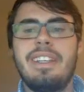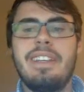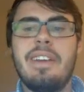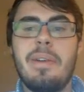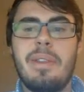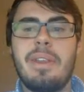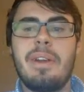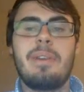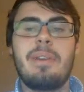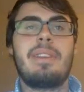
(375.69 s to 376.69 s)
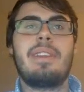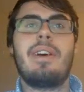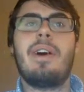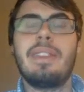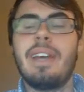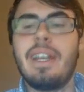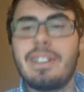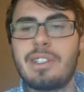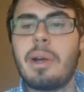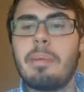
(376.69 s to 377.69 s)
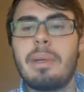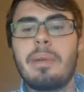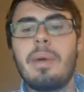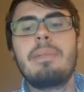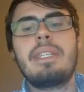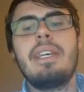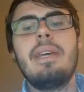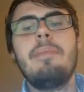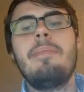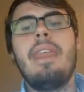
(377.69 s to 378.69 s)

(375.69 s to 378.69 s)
their online shopping website,